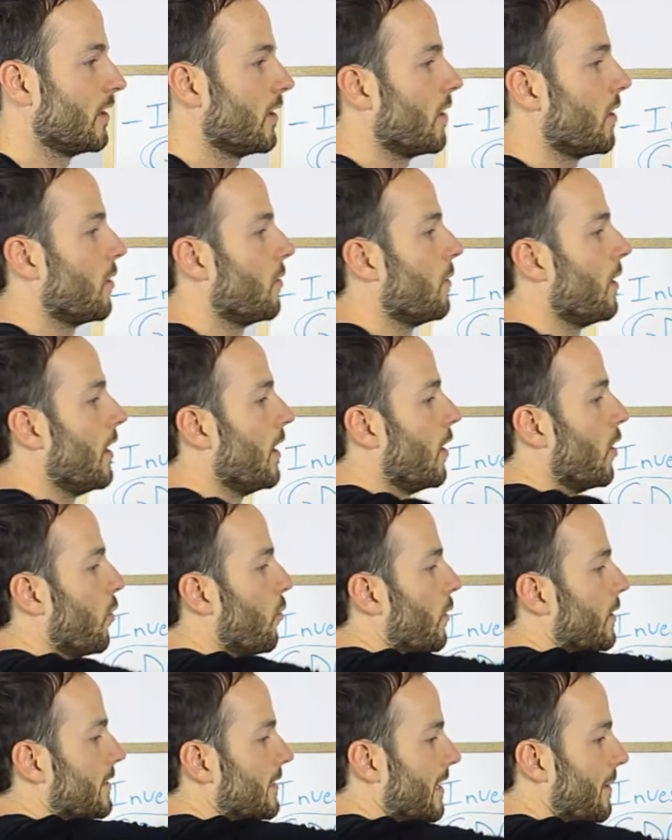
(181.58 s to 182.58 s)
know
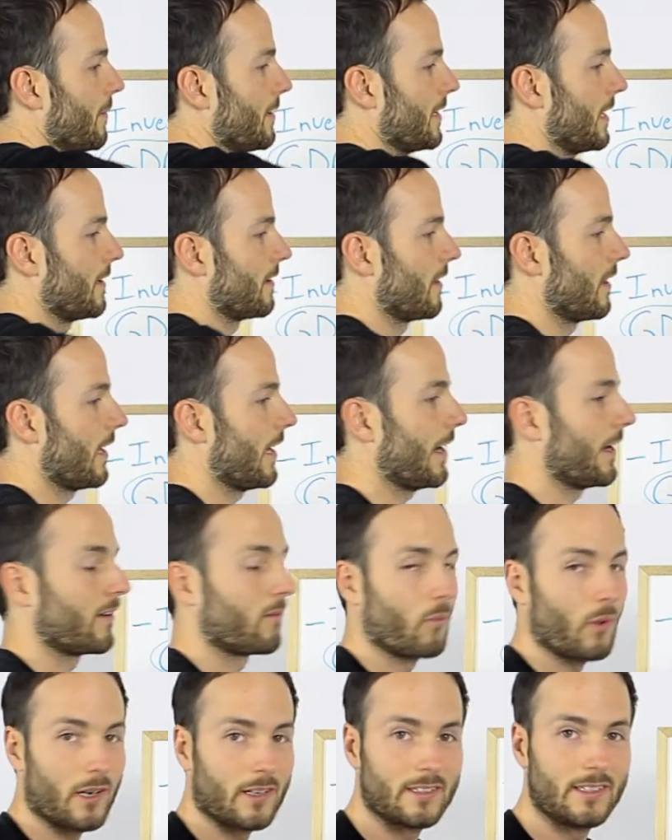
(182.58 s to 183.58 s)
what's coming down the
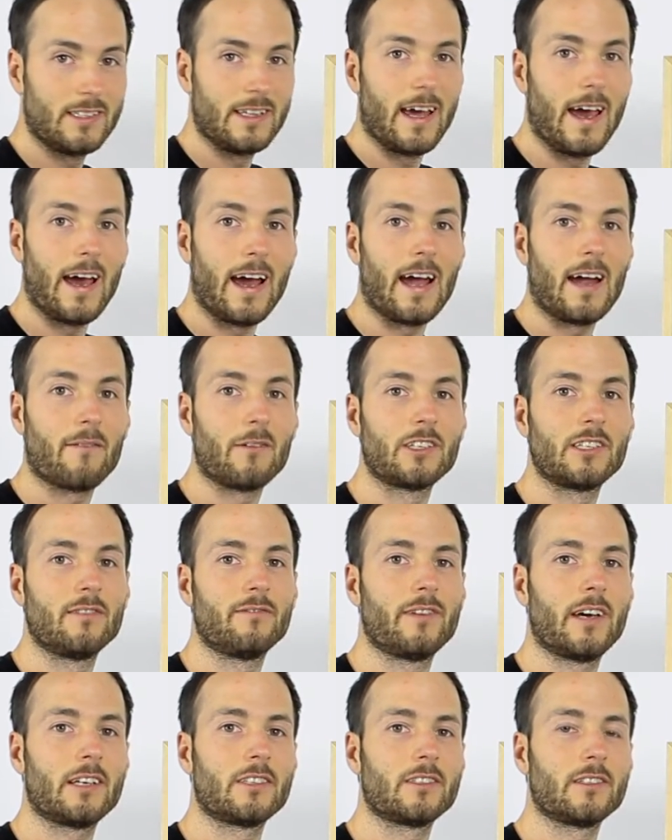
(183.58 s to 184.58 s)
line. Where does the average
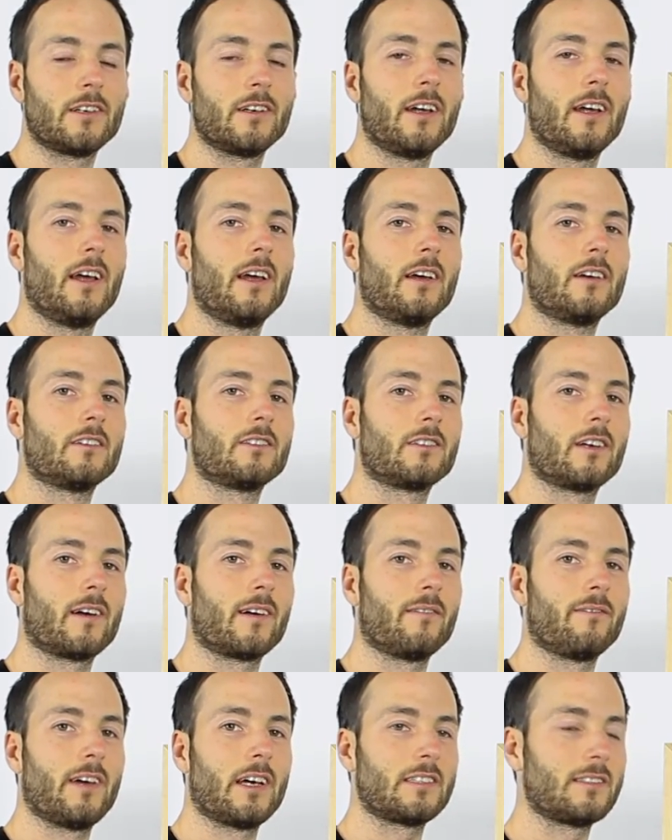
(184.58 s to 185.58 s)
investor
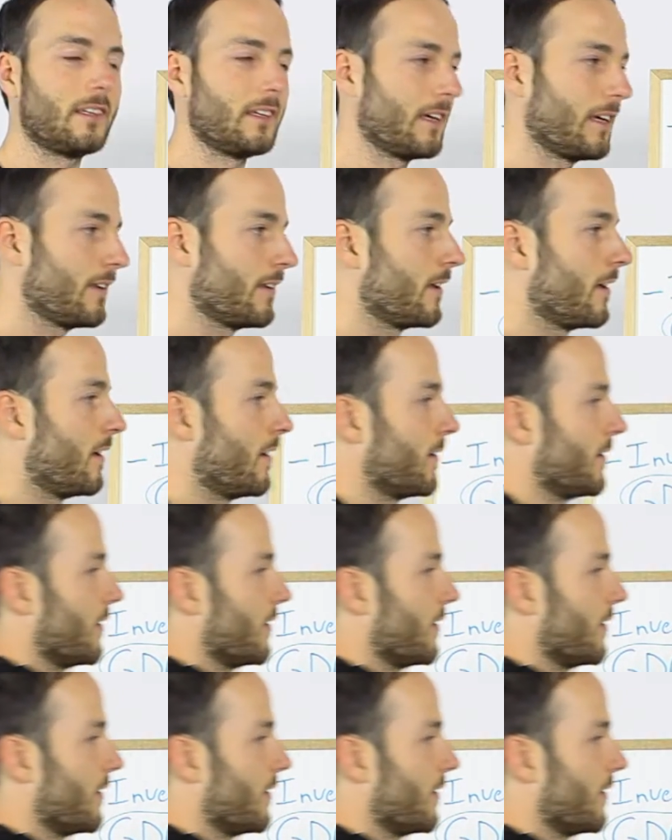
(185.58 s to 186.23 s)
start investing in?